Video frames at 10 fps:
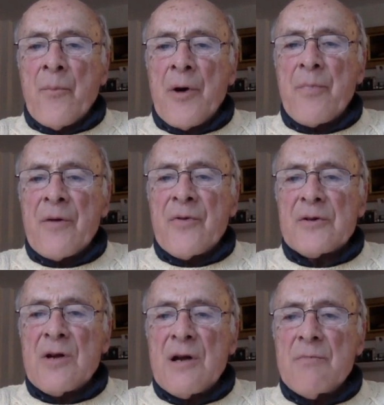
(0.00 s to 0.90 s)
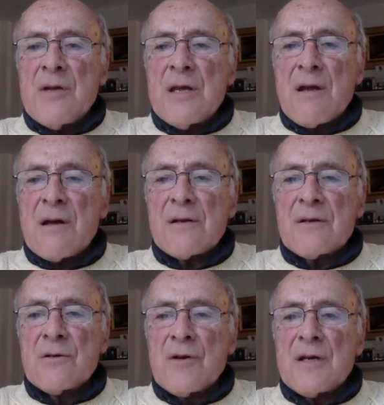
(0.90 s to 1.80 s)
But by the time he
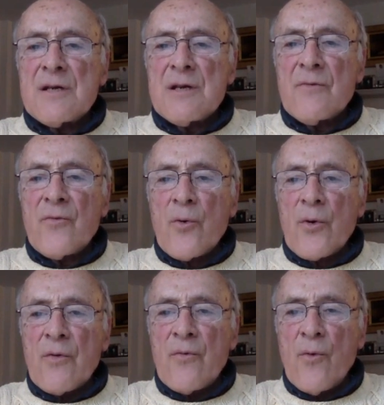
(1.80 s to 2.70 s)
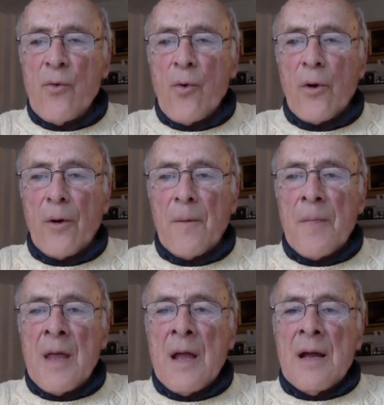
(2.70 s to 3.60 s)
got to 1944
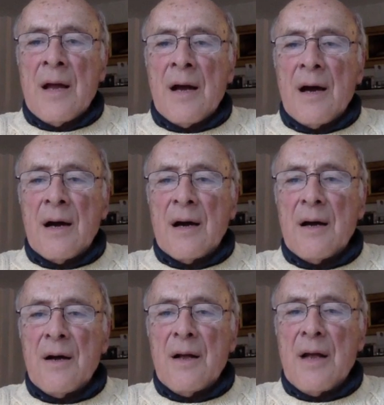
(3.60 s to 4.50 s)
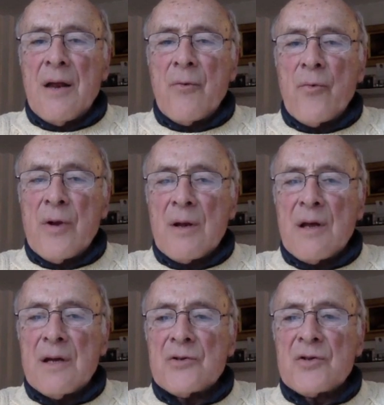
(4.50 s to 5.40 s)
uh, and
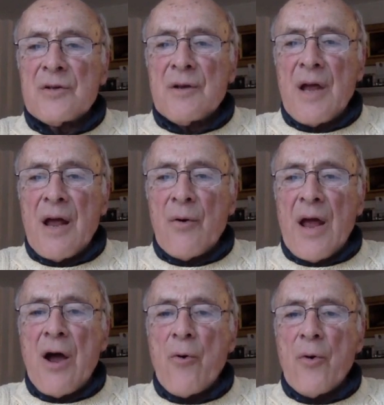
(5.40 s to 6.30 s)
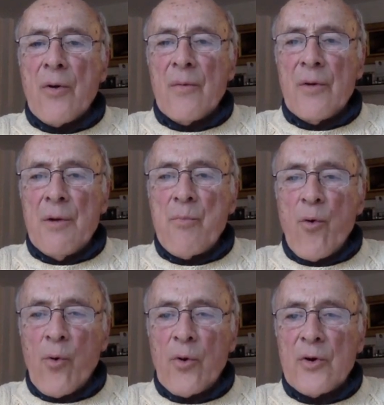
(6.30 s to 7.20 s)
realized how
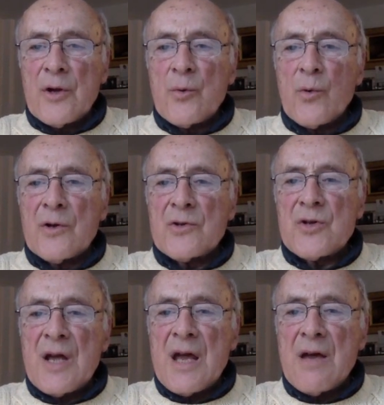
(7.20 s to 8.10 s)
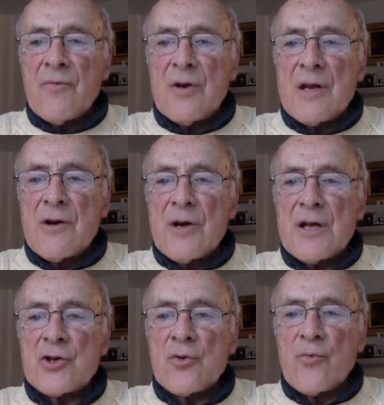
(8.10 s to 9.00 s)
important it was to have an
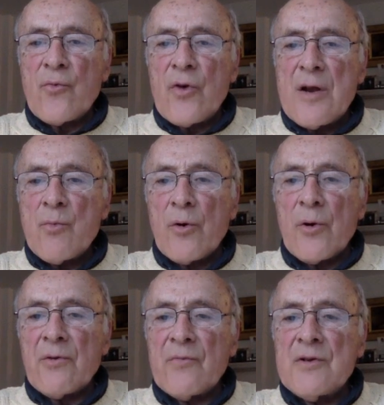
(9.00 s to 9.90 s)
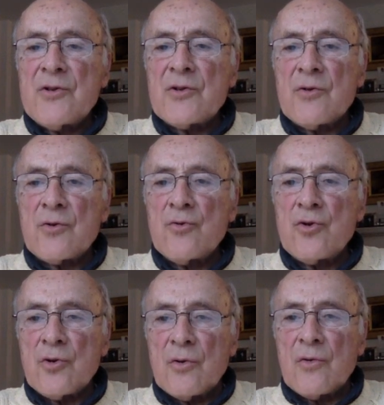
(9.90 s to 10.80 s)
international framework of
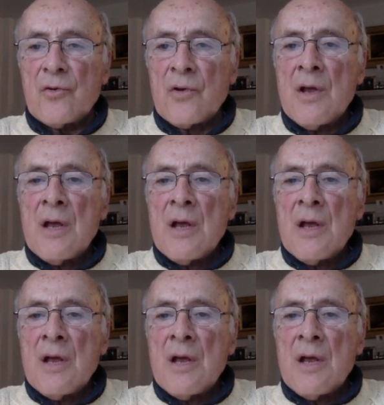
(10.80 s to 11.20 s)
institutions